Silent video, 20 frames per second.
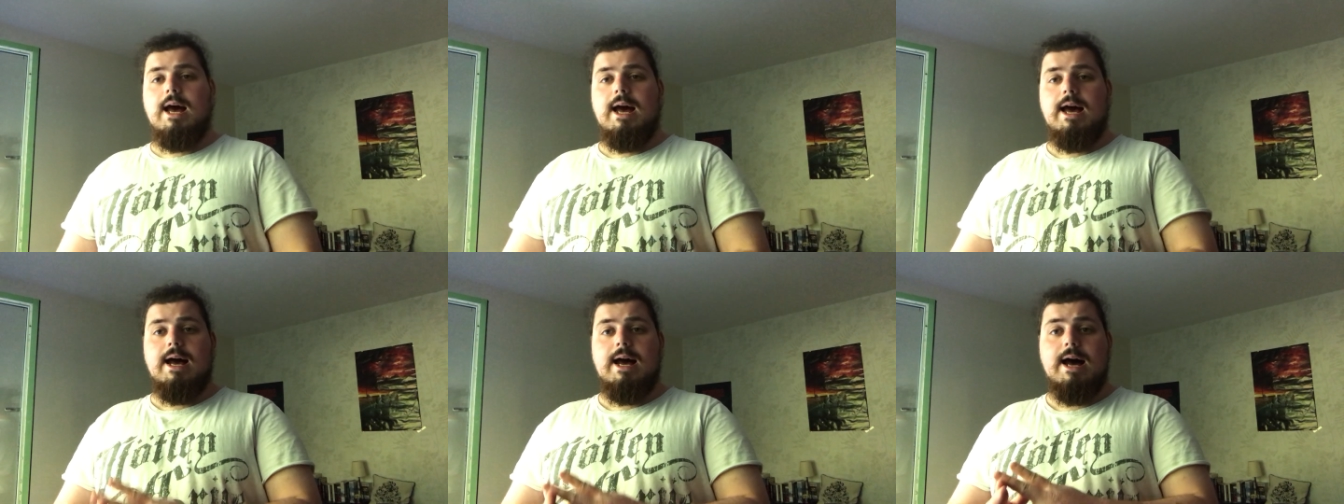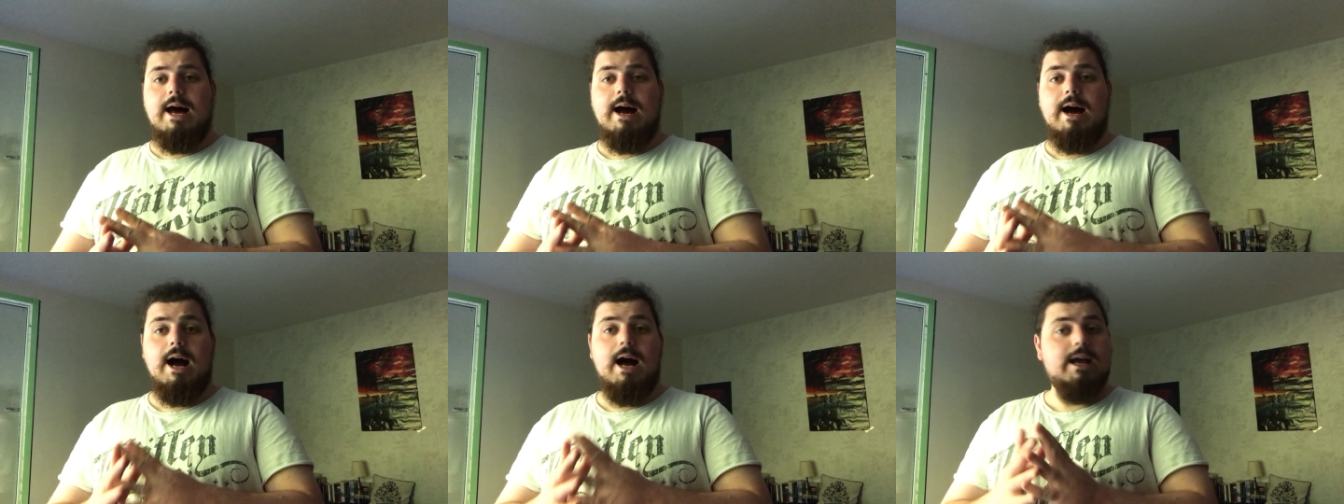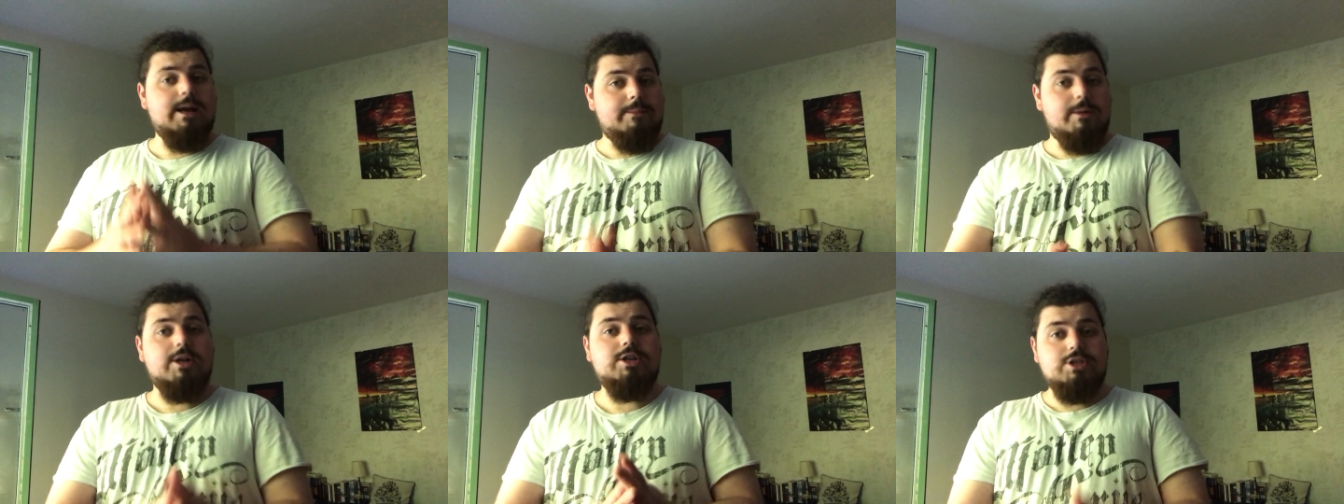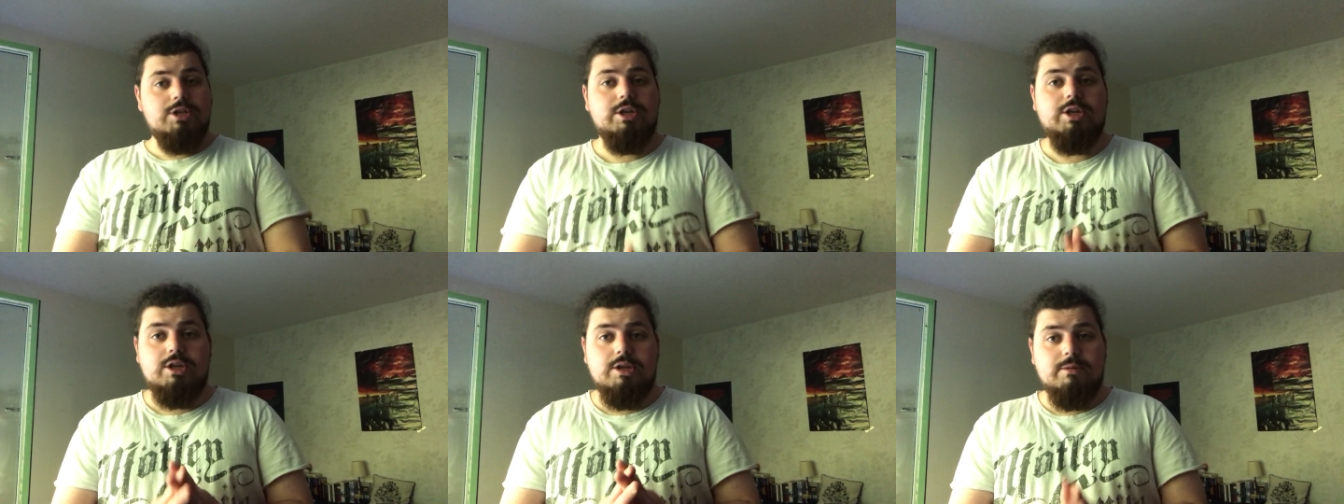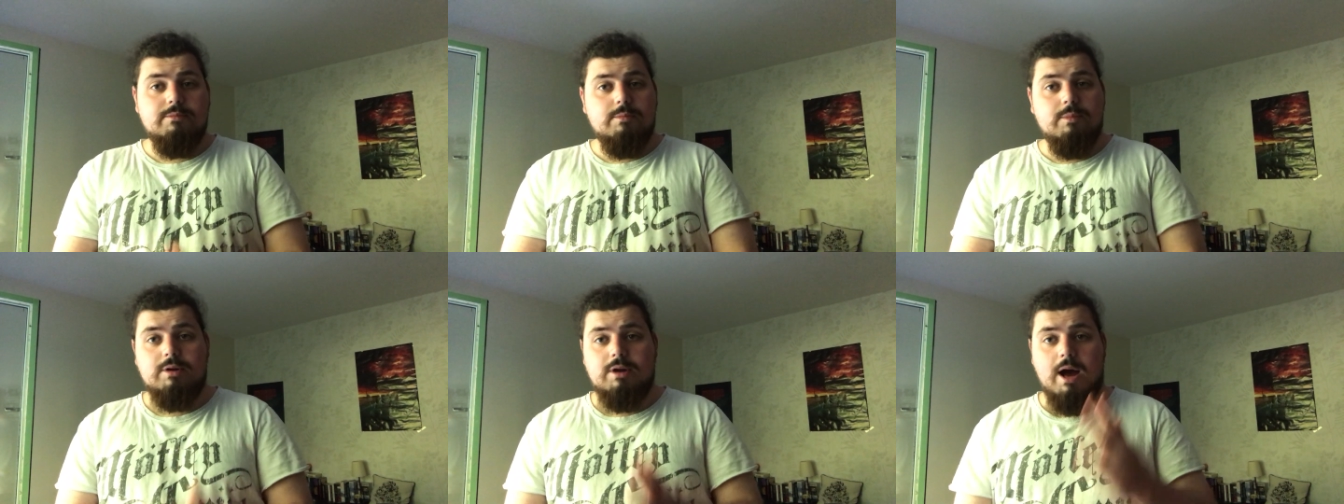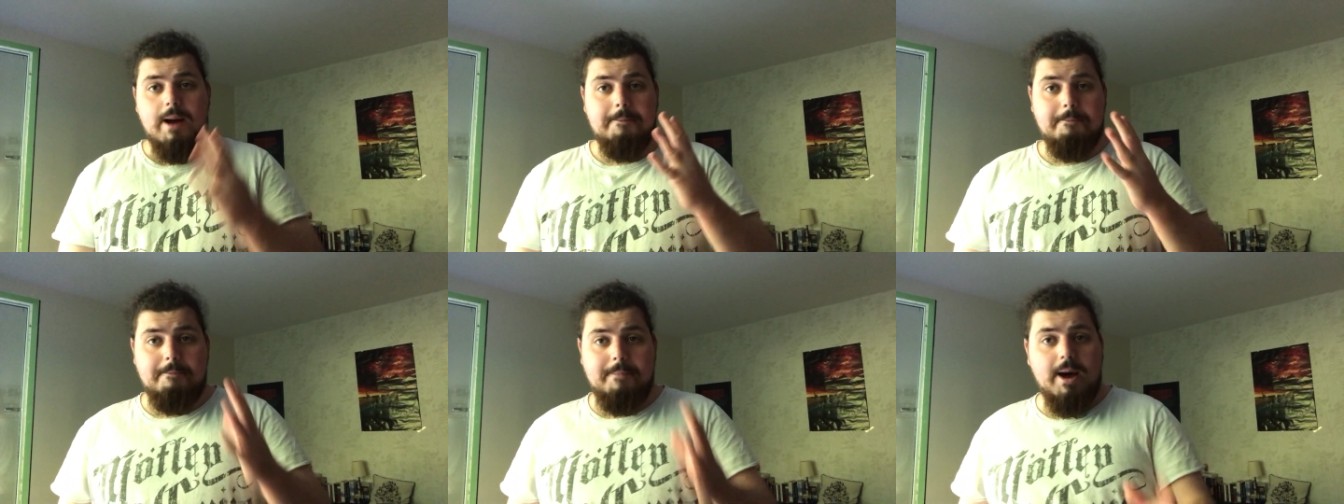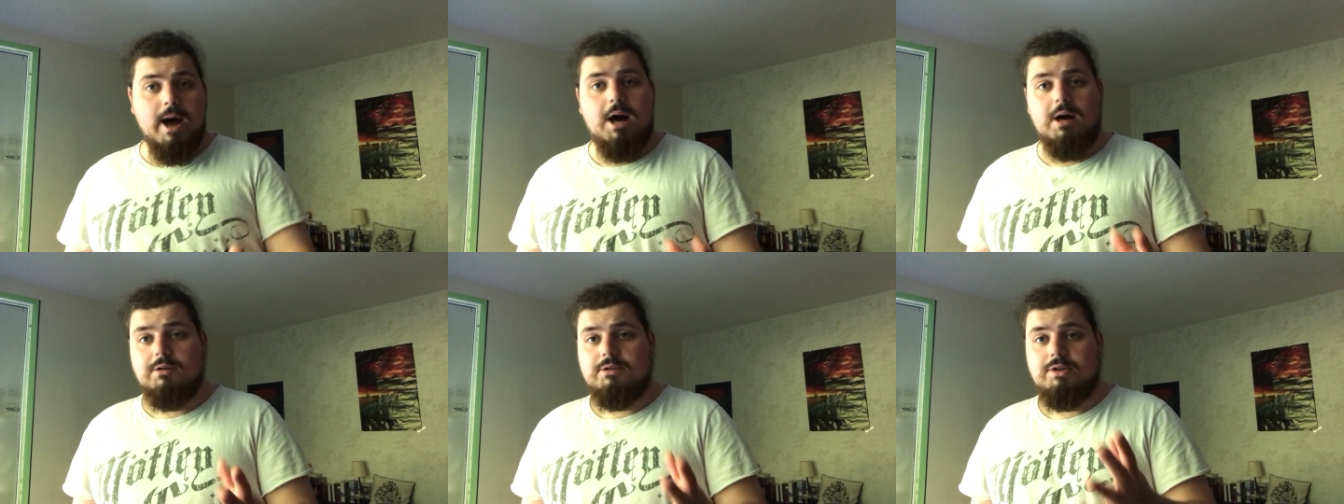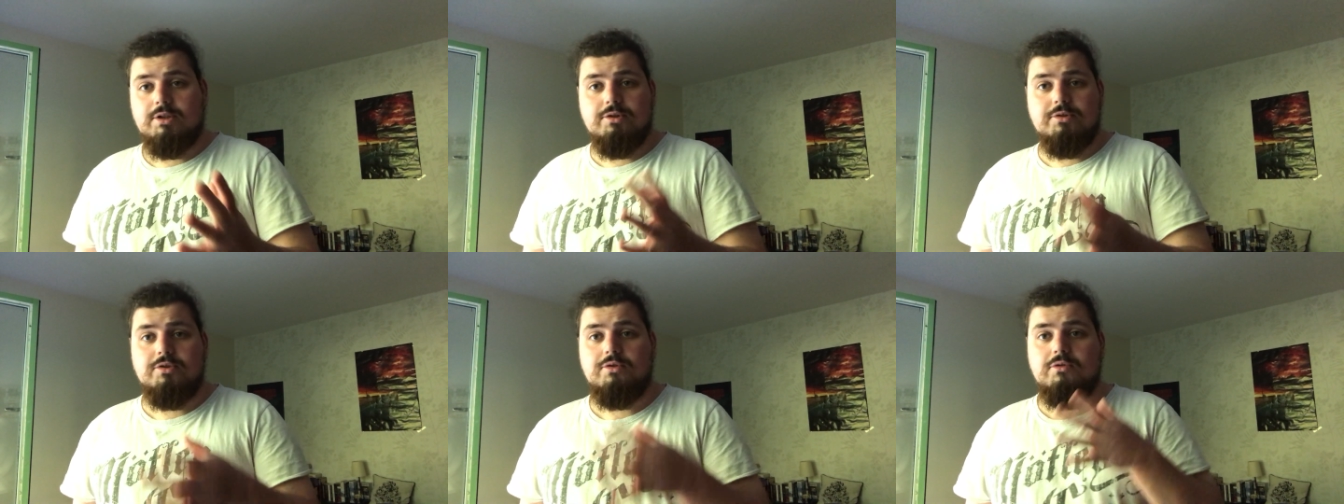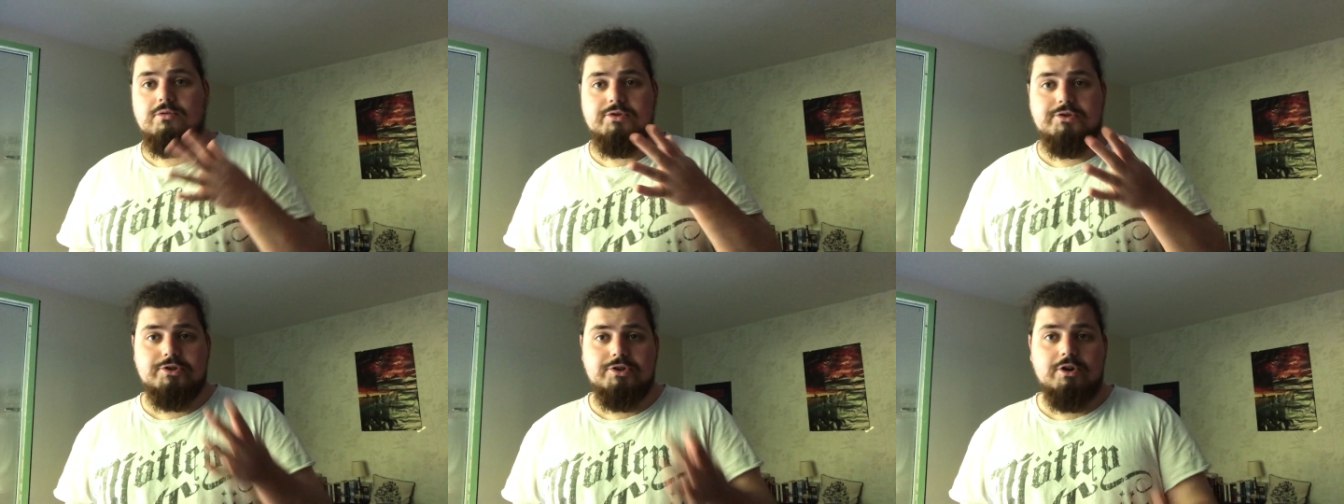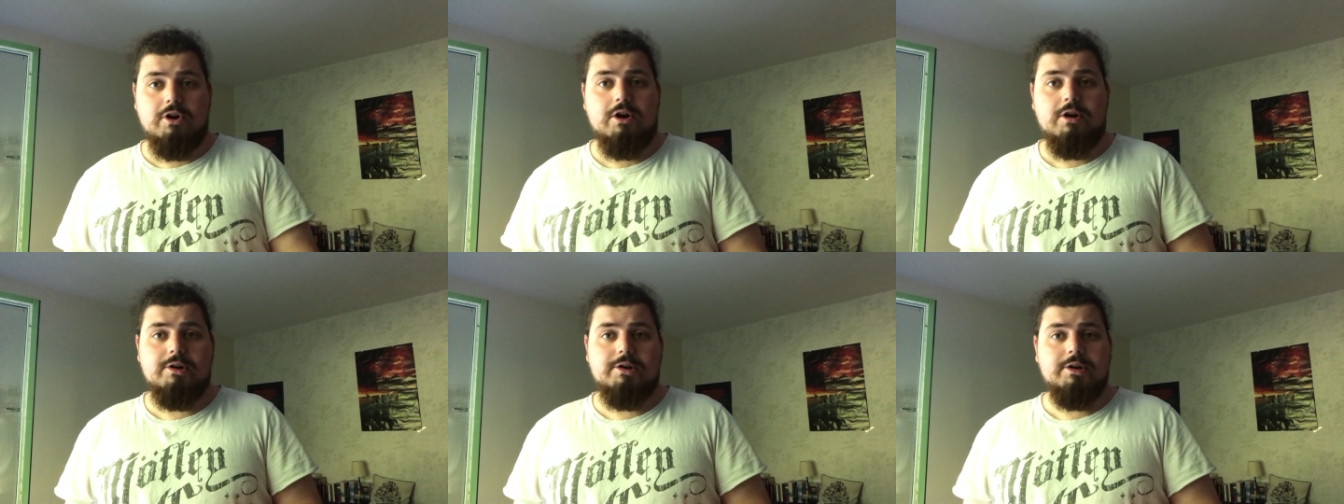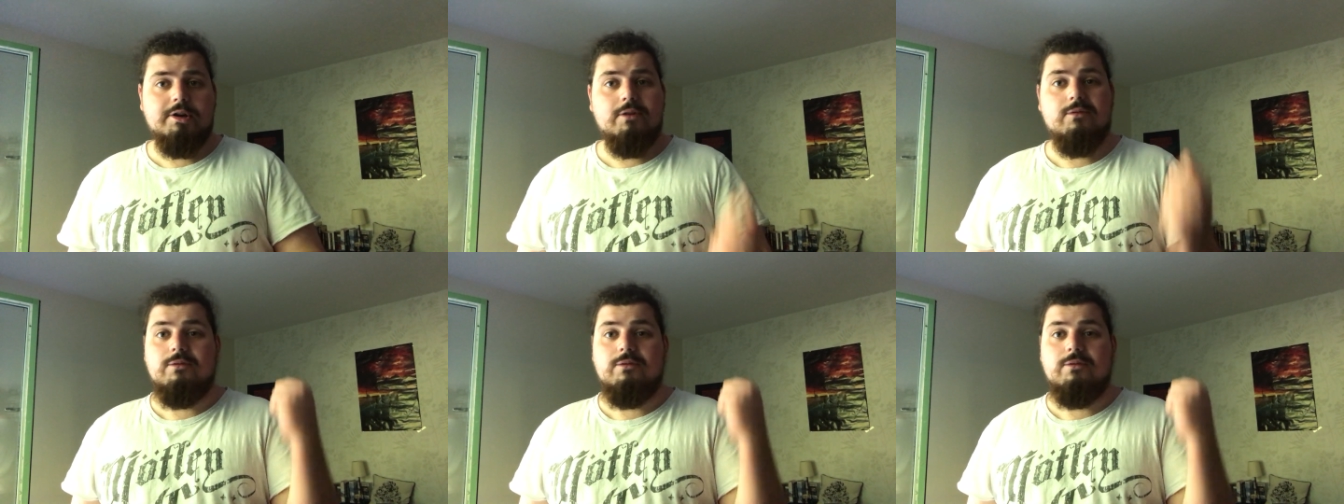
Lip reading: I am actually about to start